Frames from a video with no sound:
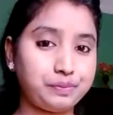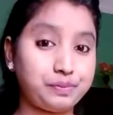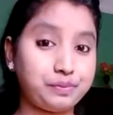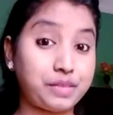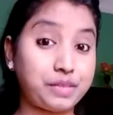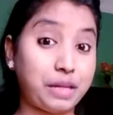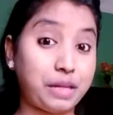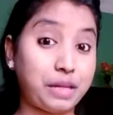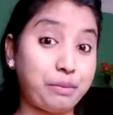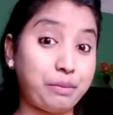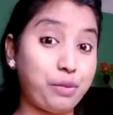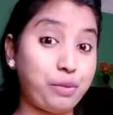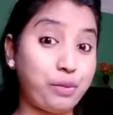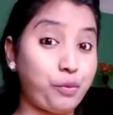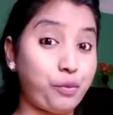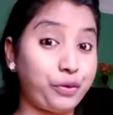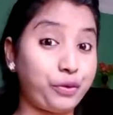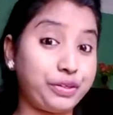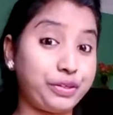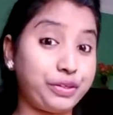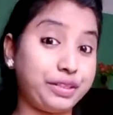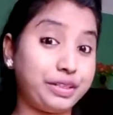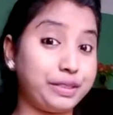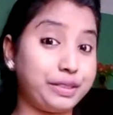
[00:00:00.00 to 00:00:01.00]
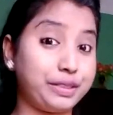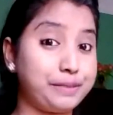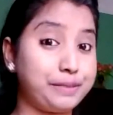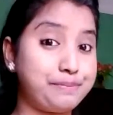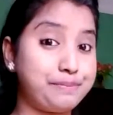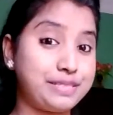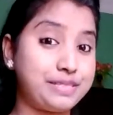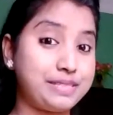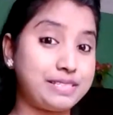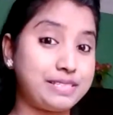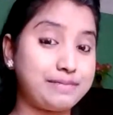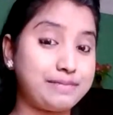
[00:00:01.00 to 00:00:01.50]
Tell me what are
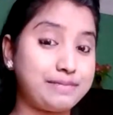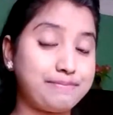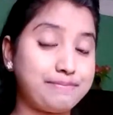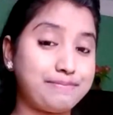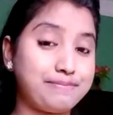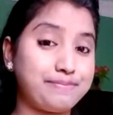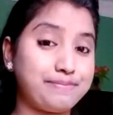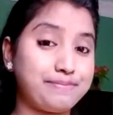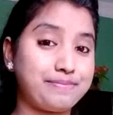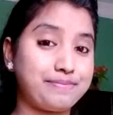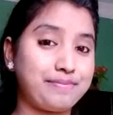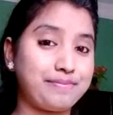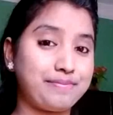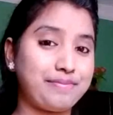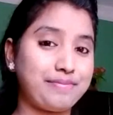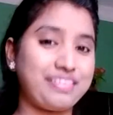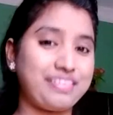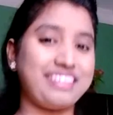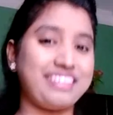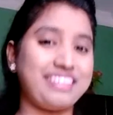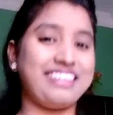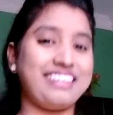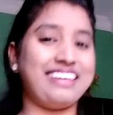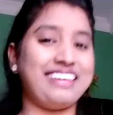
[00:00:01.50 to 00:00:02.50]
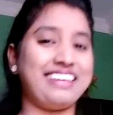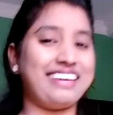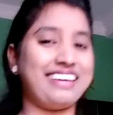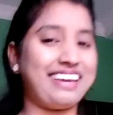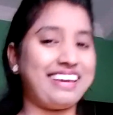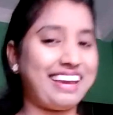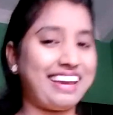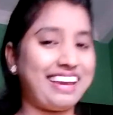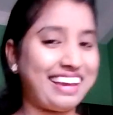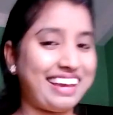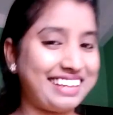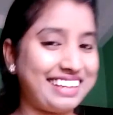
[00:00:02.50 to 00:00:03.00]
herbs.
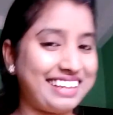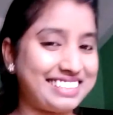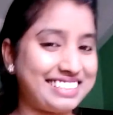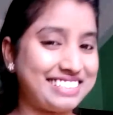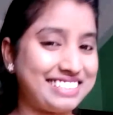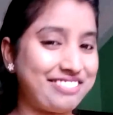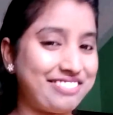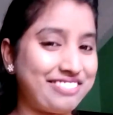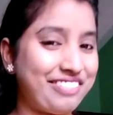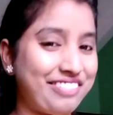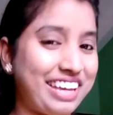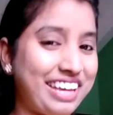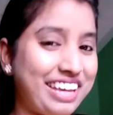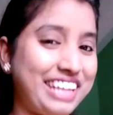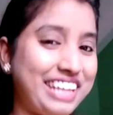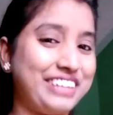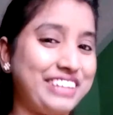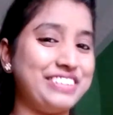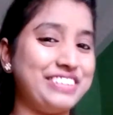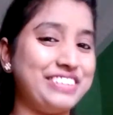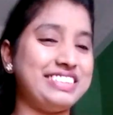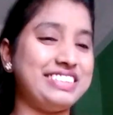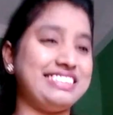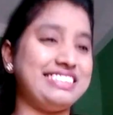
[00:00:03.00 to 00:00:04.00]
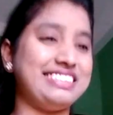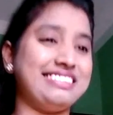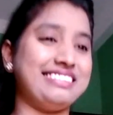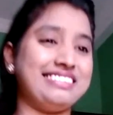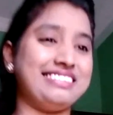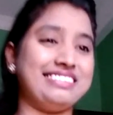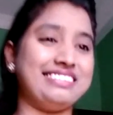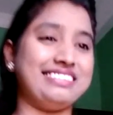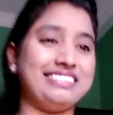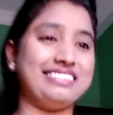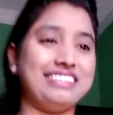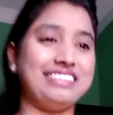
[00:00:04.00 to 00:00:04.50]
Yes, very good
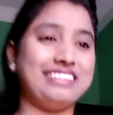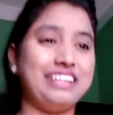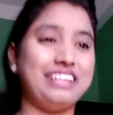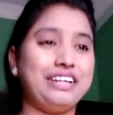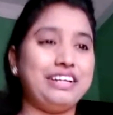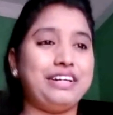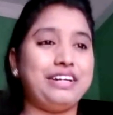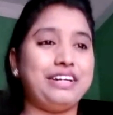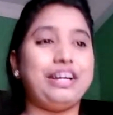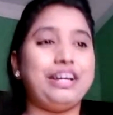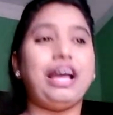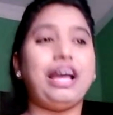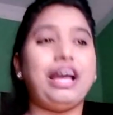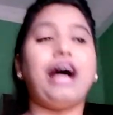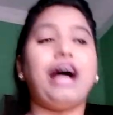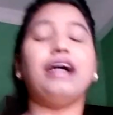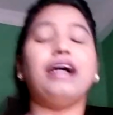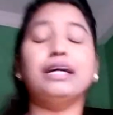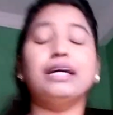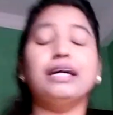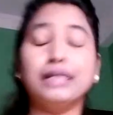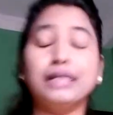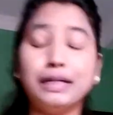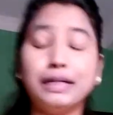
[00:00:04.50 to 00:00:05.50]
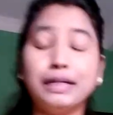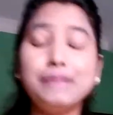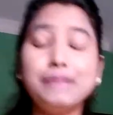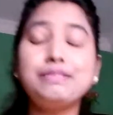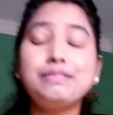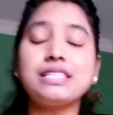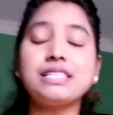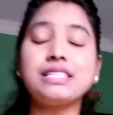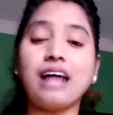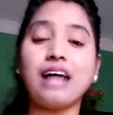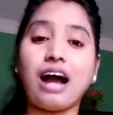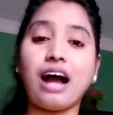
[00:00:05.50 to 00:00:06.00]
children.
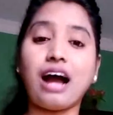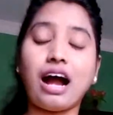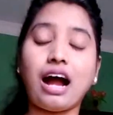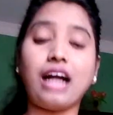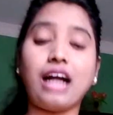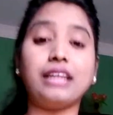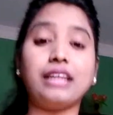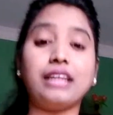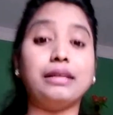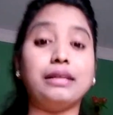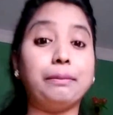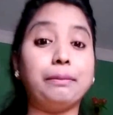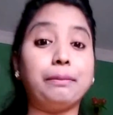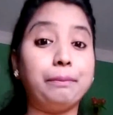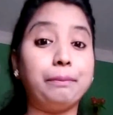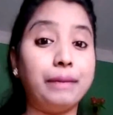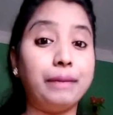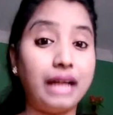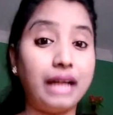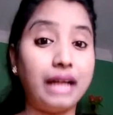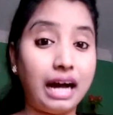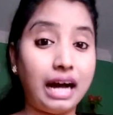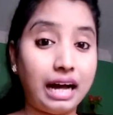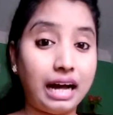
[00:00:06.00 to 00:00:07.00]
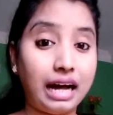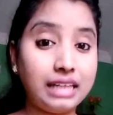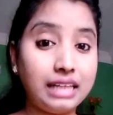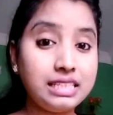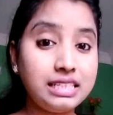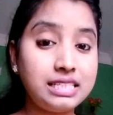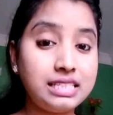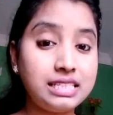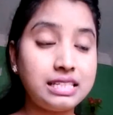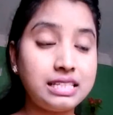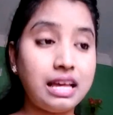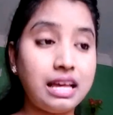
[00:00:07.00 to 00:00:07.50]
Herbs are the
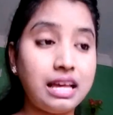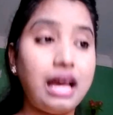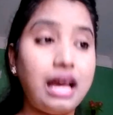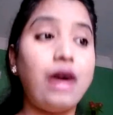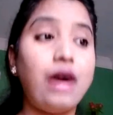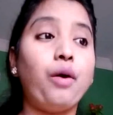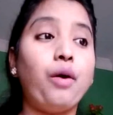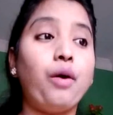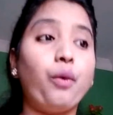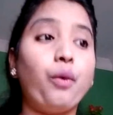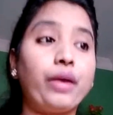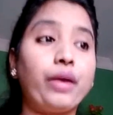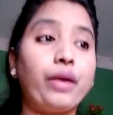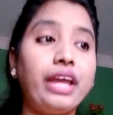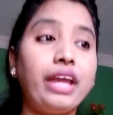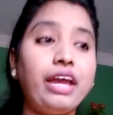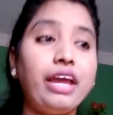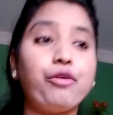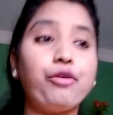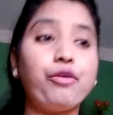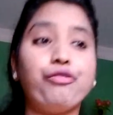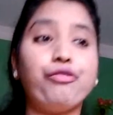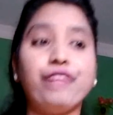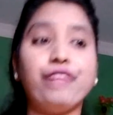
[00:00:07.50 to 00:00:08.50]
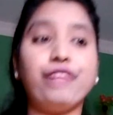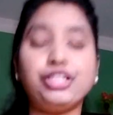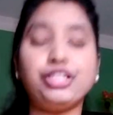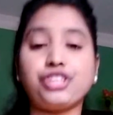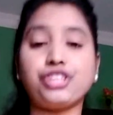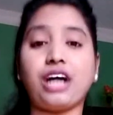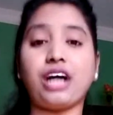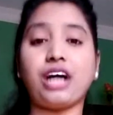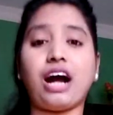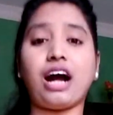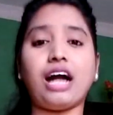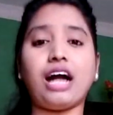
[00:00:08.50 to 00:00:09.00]
plants, okay, which
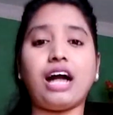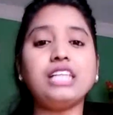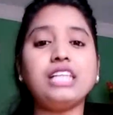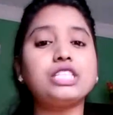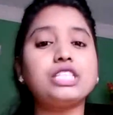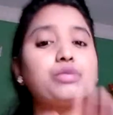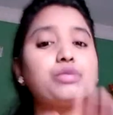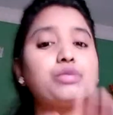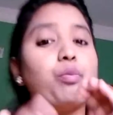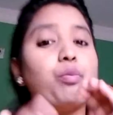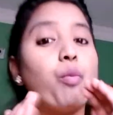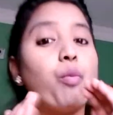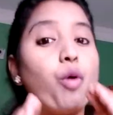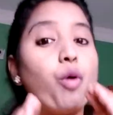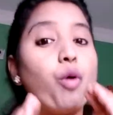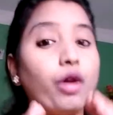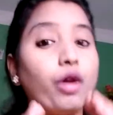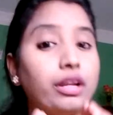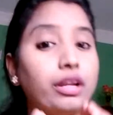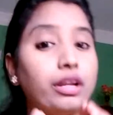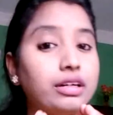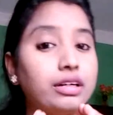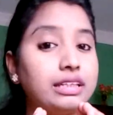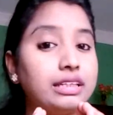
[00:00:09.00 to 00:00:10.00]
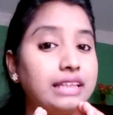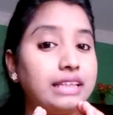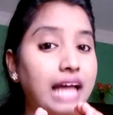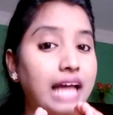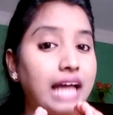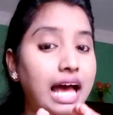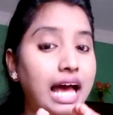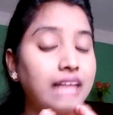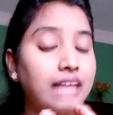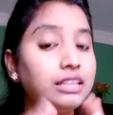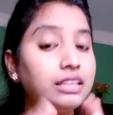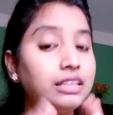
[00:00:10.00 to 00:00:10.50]
are smaller
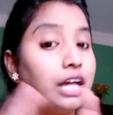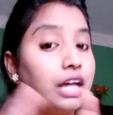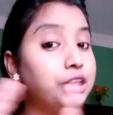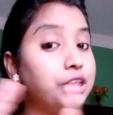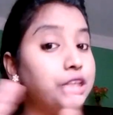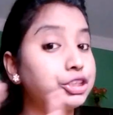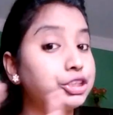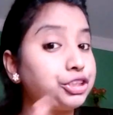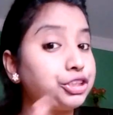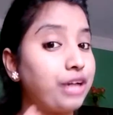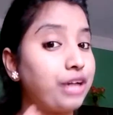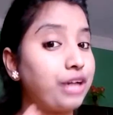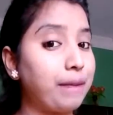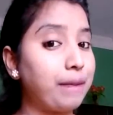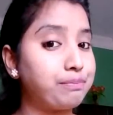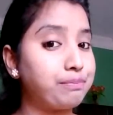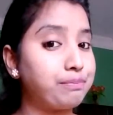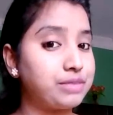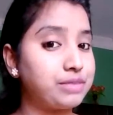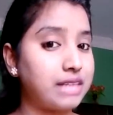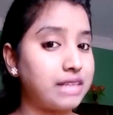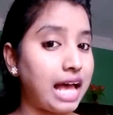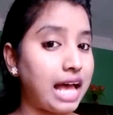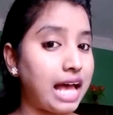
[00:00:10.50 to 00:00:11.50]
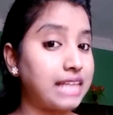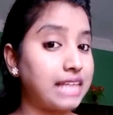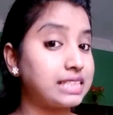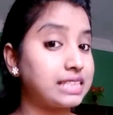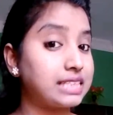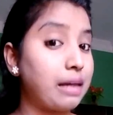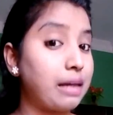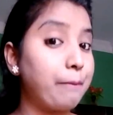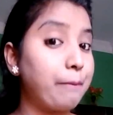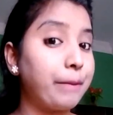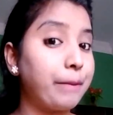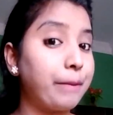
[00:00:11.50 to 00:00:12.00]
than shrubs as
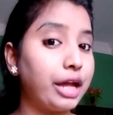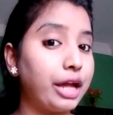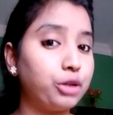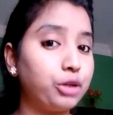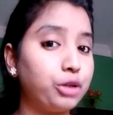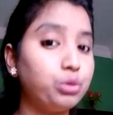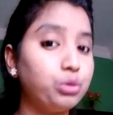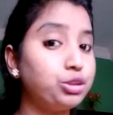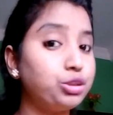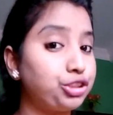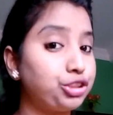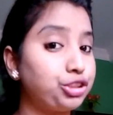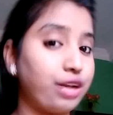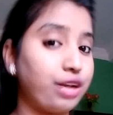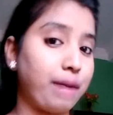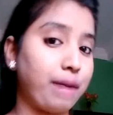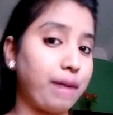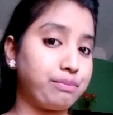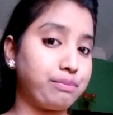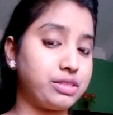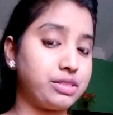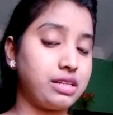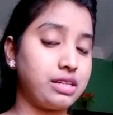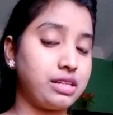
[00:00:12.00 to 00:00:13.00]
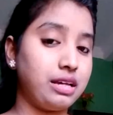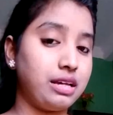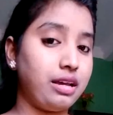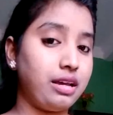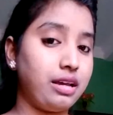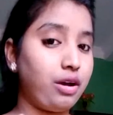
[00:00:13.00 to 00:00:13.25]
compared to shrubs.